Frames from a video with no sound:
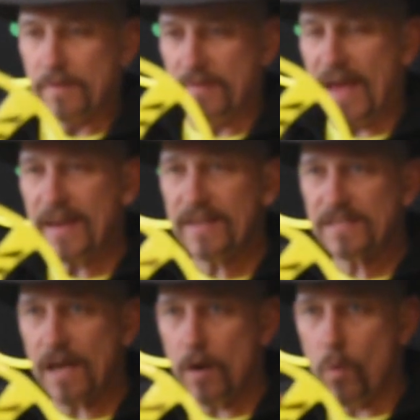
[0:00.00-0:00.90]
that
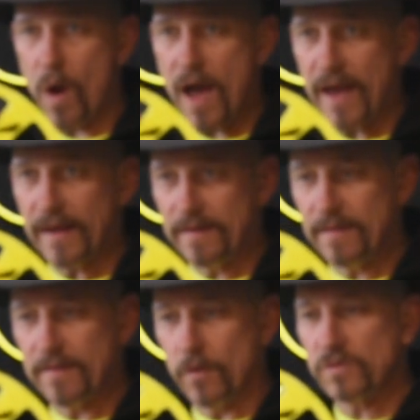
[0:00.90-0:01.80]
is how
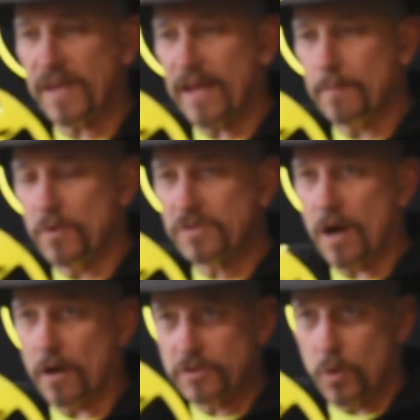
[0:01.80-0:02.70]
wide those animals
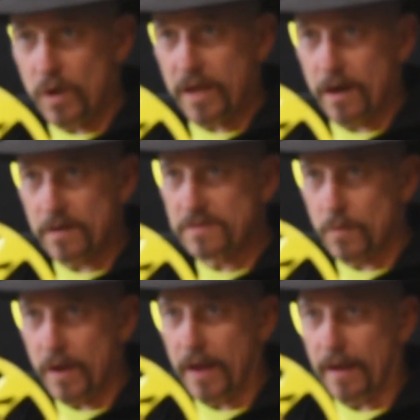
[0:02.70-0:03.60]
are 20 yards
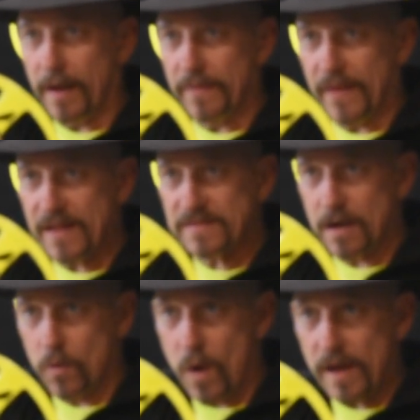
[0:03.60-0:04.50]
away, and that's
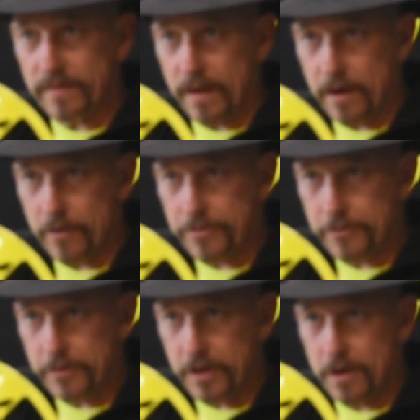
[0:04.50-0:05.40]
how wide they are
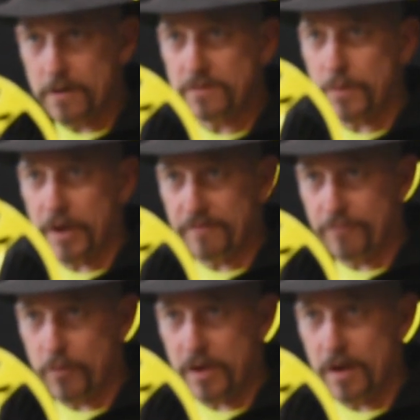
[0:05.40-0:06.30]
30 yards away and
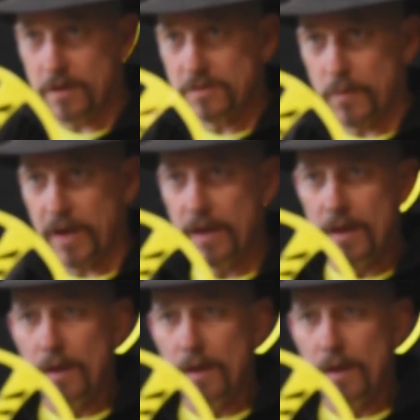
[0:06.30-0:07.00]
40 yards away.